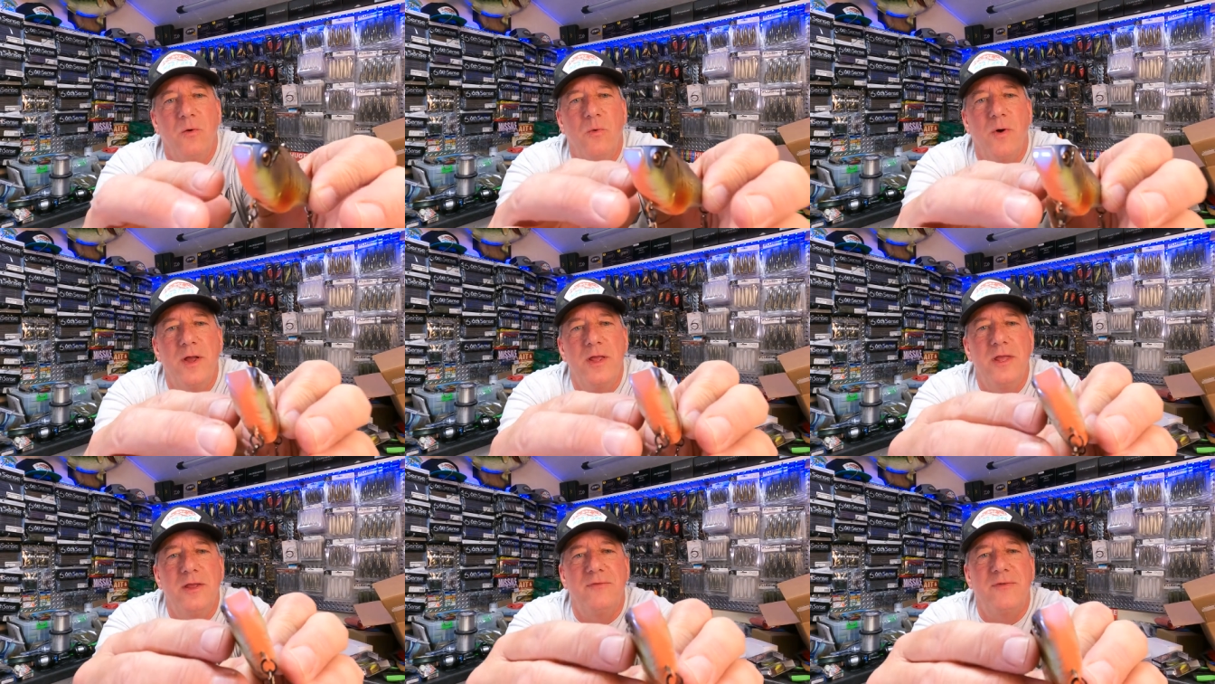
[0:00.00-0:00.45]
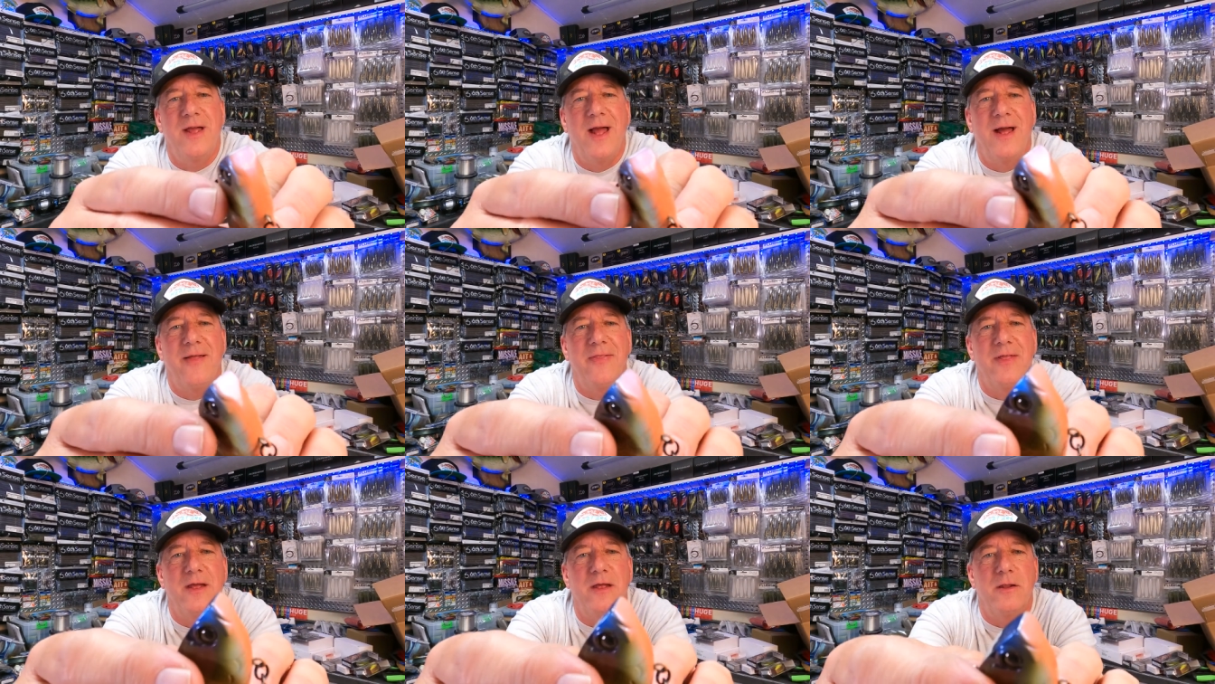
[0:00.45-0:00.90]
Well, you've
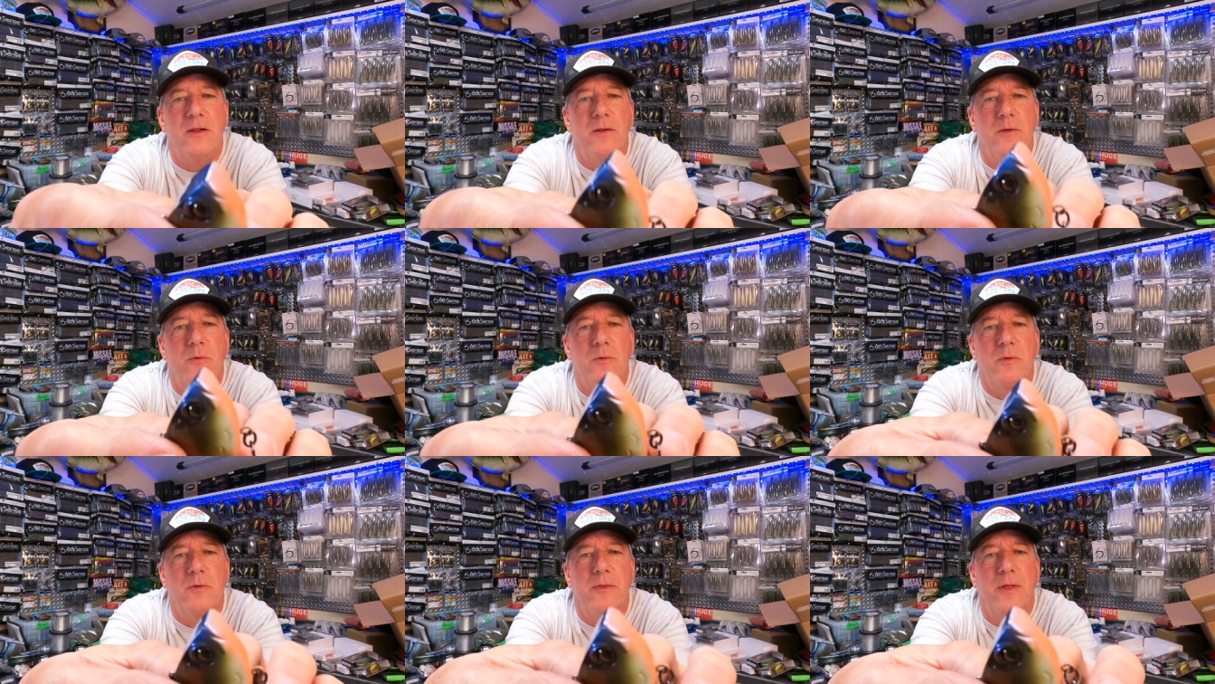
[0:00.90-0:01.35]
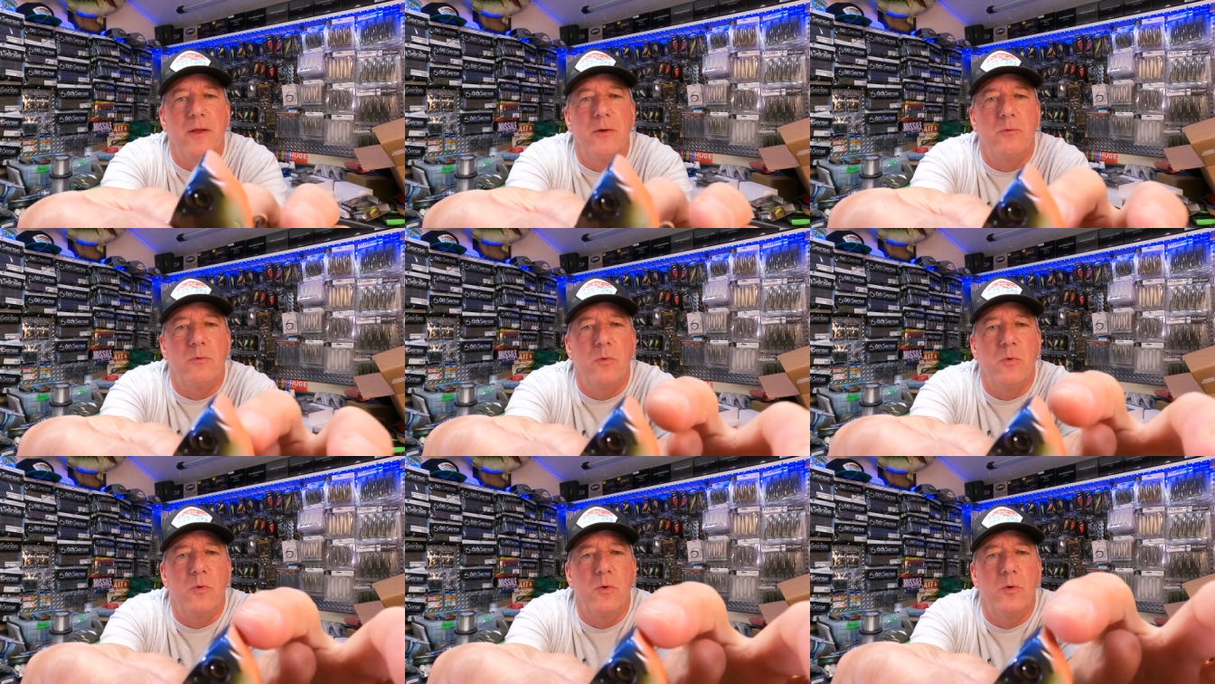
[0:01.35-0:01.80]
got that
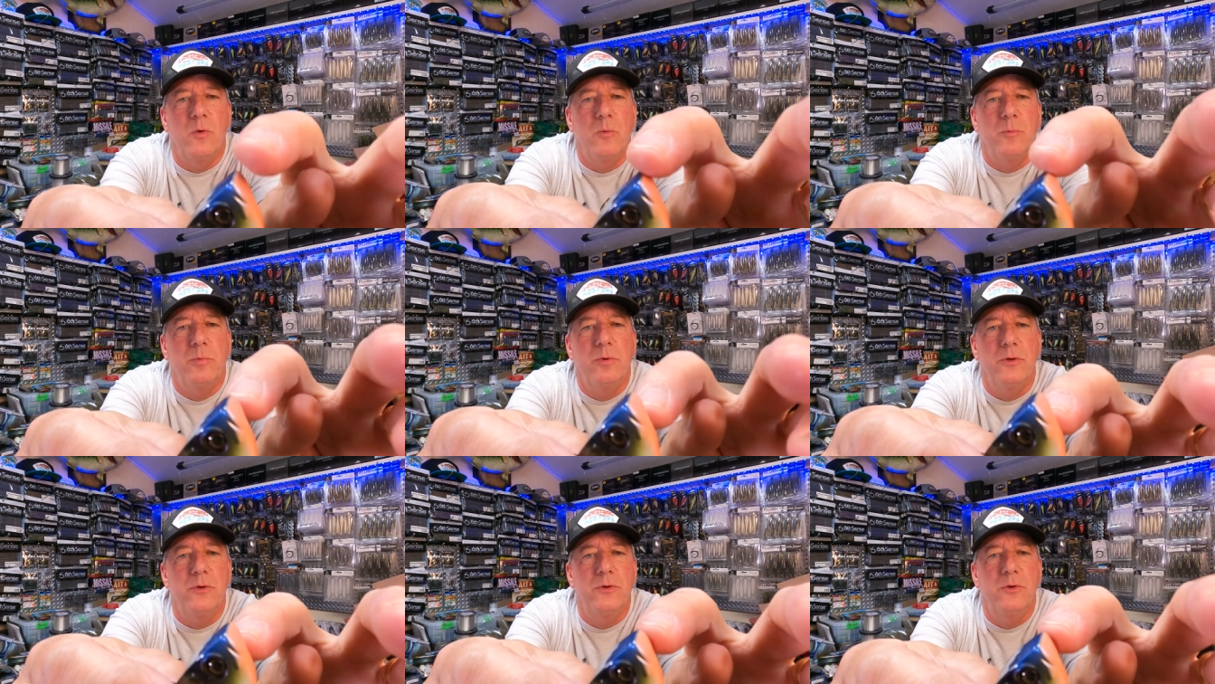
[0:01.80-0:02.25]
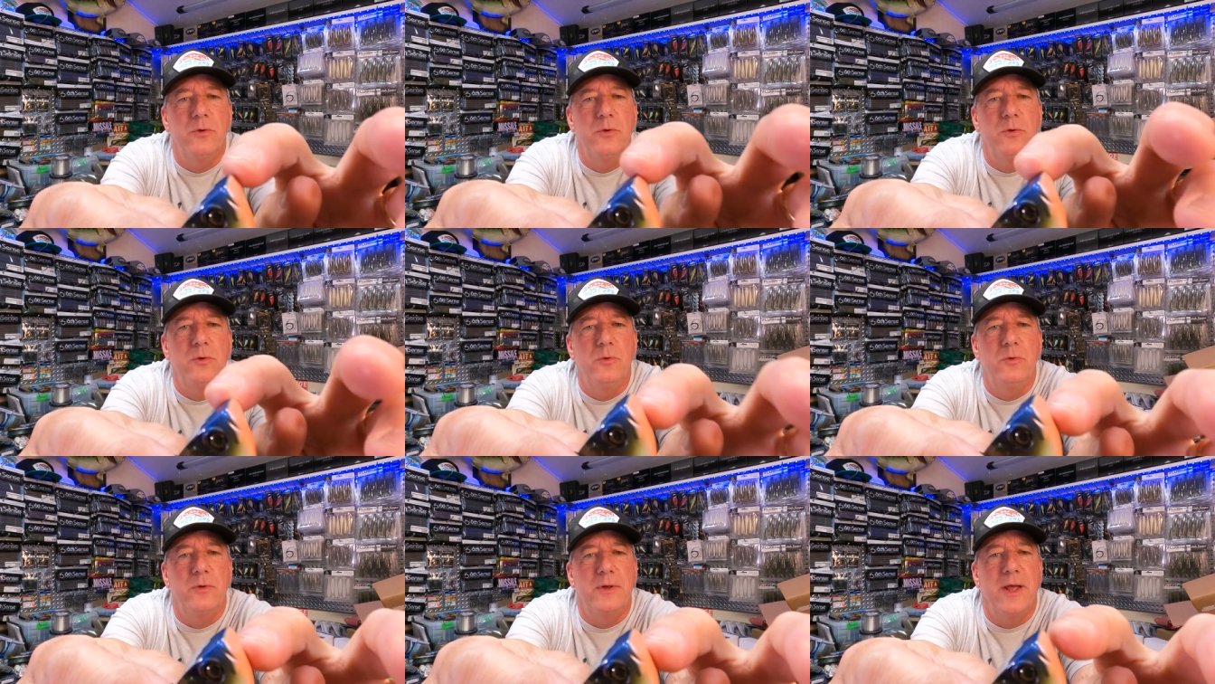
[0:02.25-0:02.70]
royal
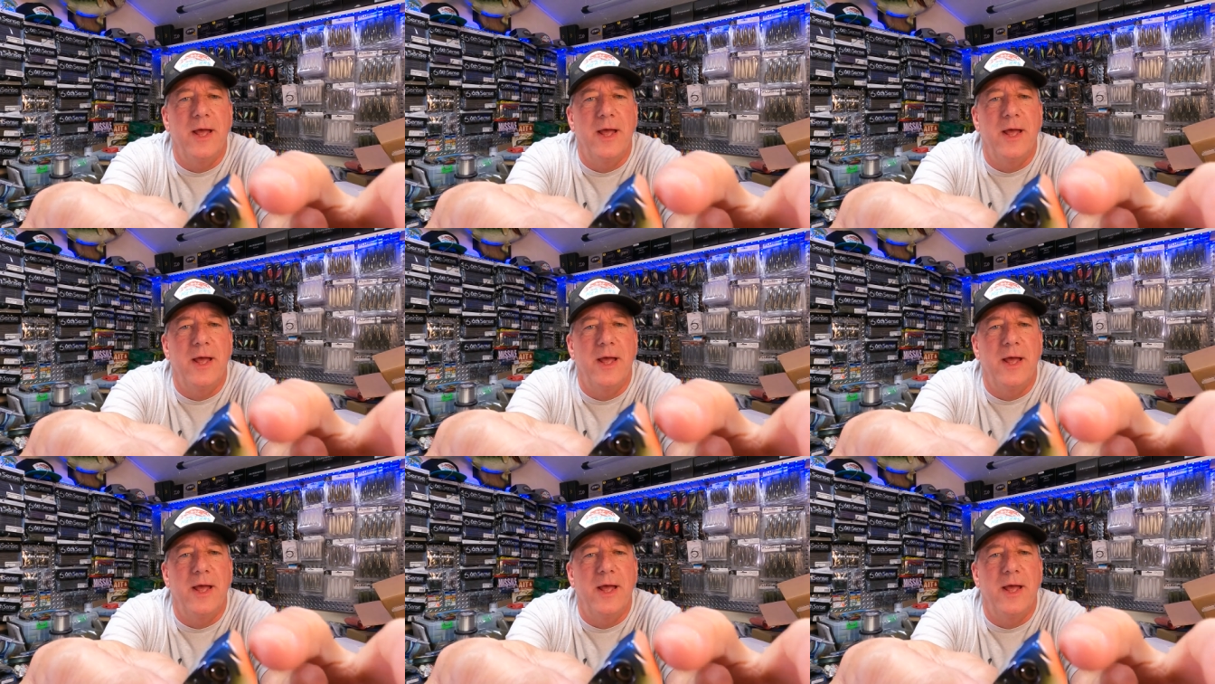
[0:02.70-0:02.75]
blue,